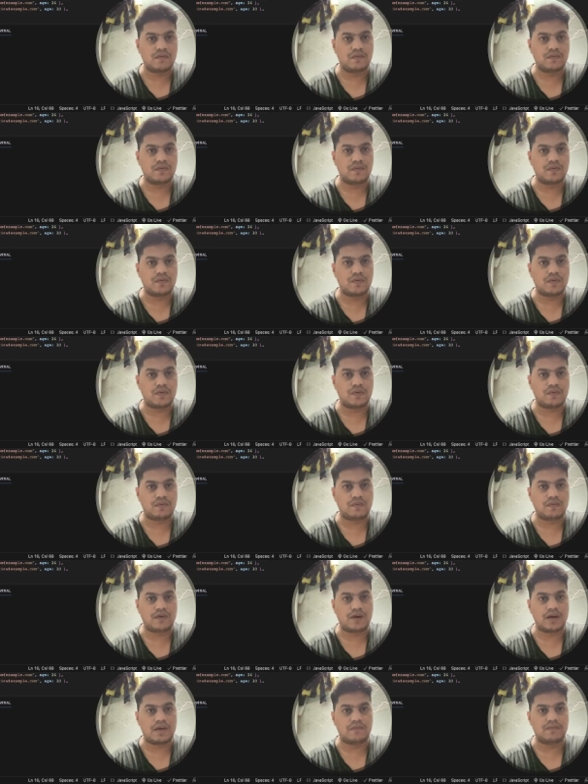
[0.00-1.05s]
4
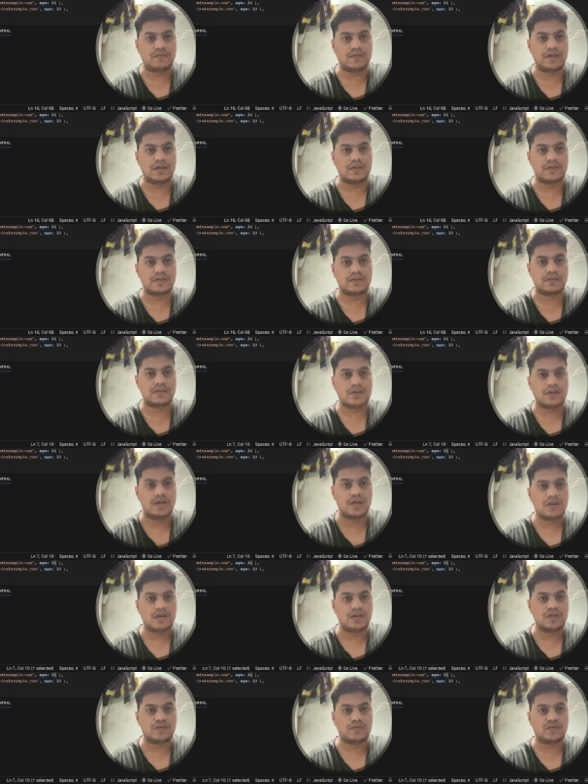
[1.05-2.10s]
5. Yes,
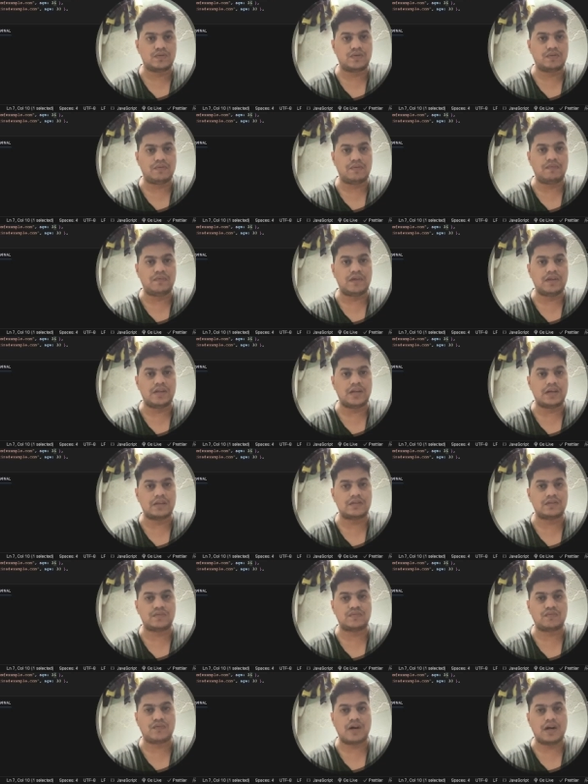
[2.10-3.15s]
so the fifth index
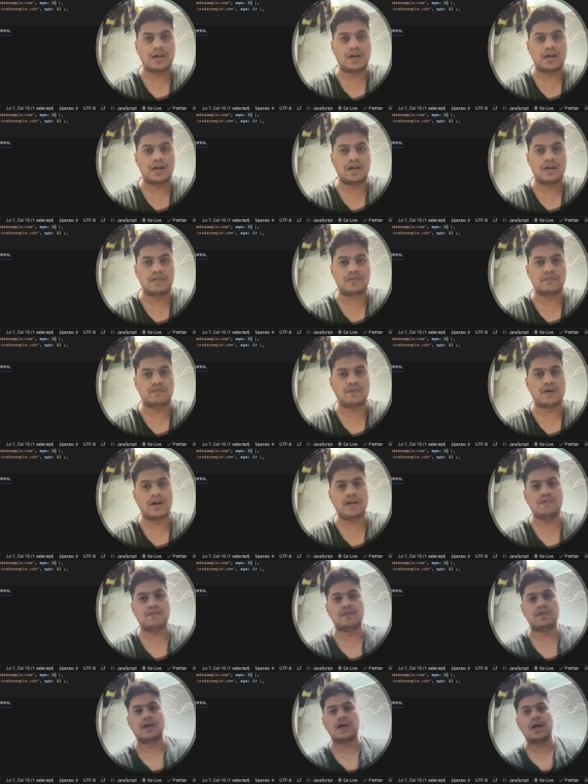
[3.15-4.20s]
is
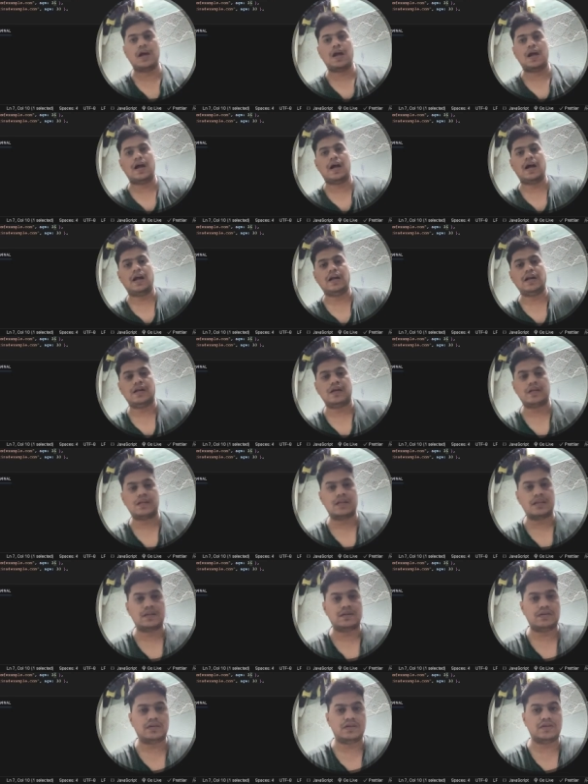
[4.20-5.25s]
5, and
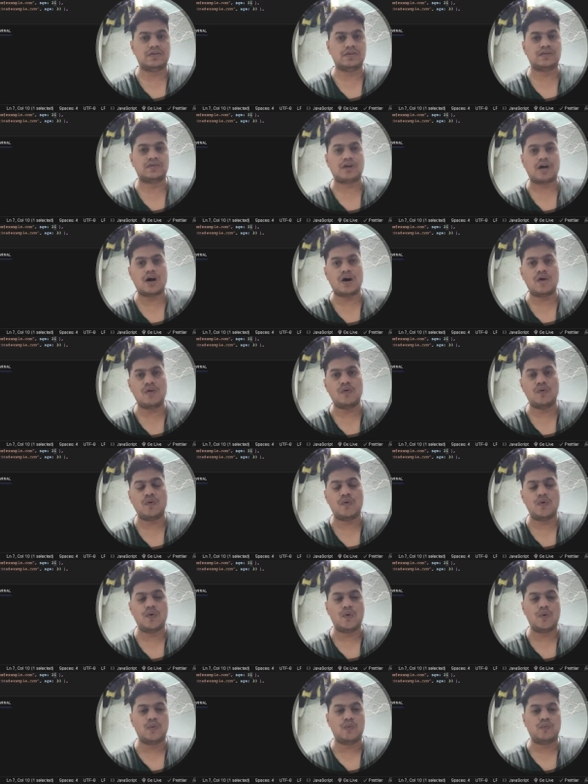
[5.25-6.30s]
this is how
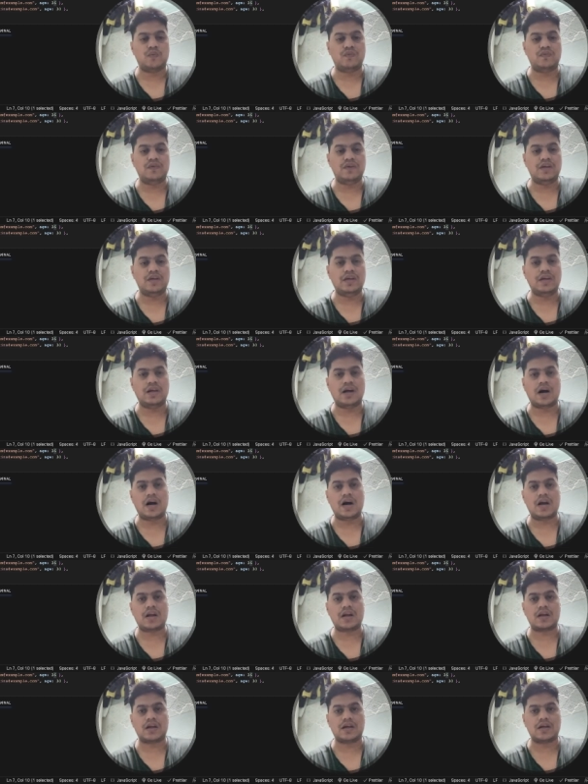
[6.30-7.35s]
we
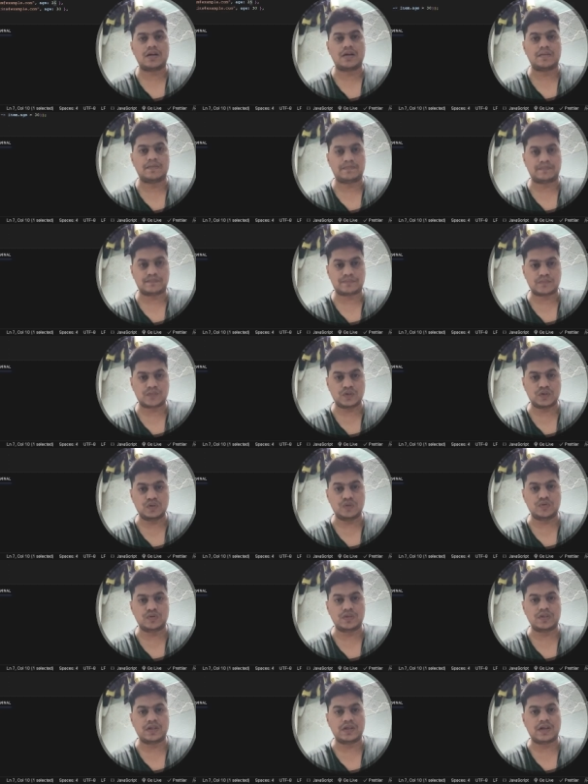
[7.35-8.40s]
are
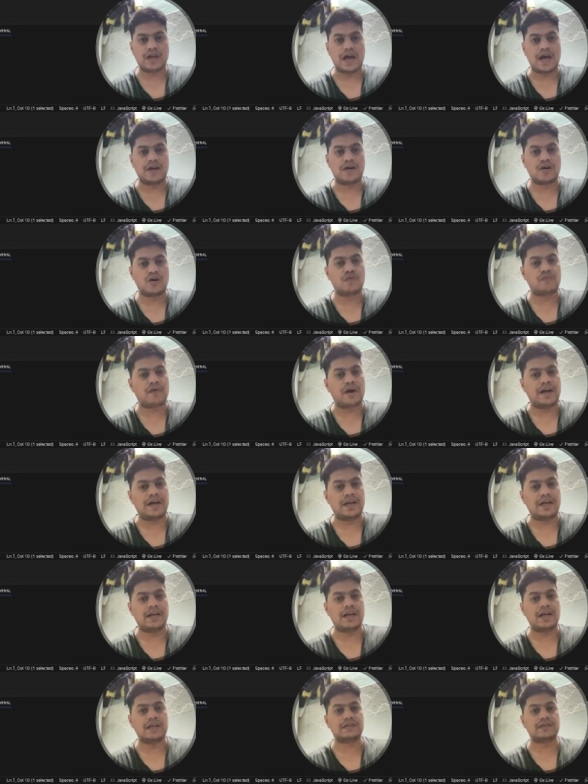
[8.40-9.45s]
using array dot find
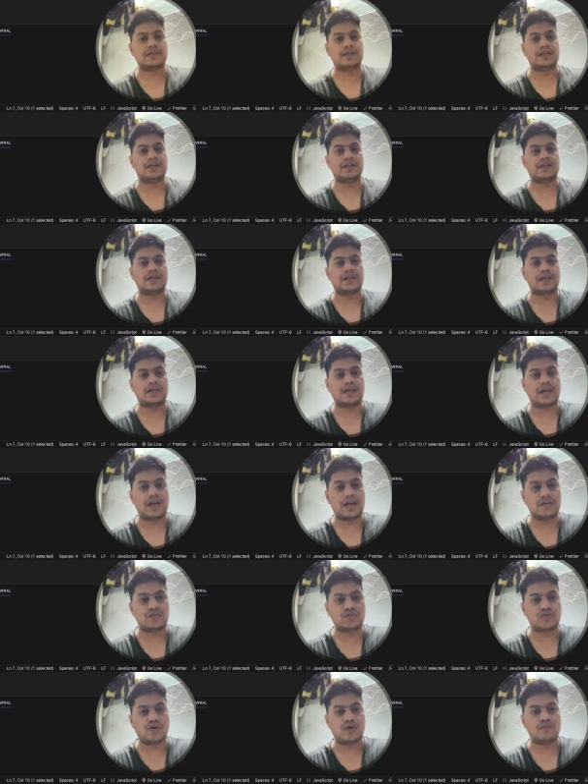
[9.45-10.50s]
index in
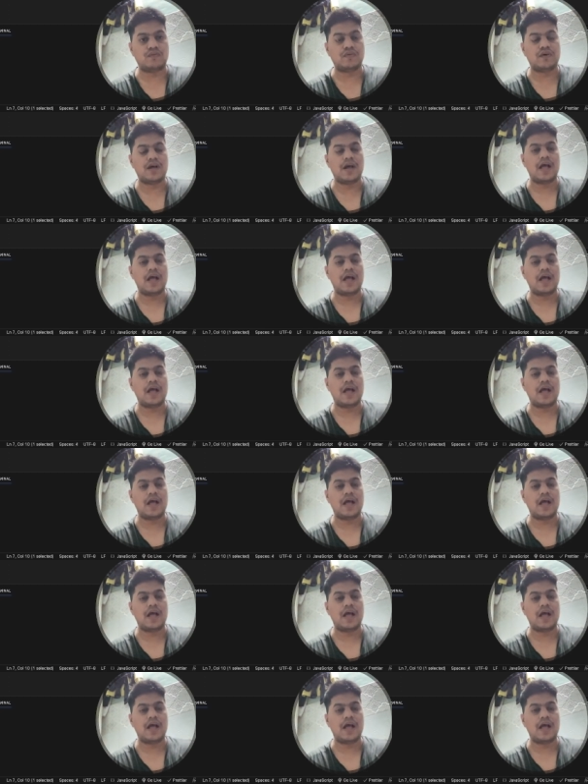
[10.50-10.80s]
case of